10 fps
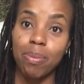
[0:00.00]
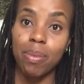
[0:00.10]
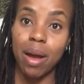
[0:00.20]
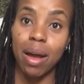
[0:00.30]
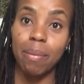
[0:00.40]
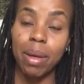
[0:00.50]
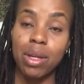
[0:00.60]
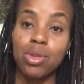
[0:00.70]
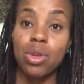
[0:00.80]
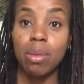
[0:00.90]
my
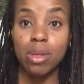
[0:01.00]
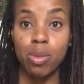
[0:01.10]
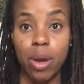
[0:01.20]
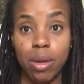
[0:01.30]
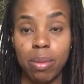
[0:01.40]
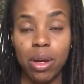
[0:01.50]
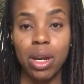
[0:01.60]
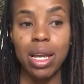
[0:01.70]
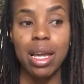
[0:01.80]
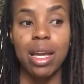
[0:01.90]
username is
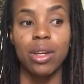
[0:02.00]
Brownberry,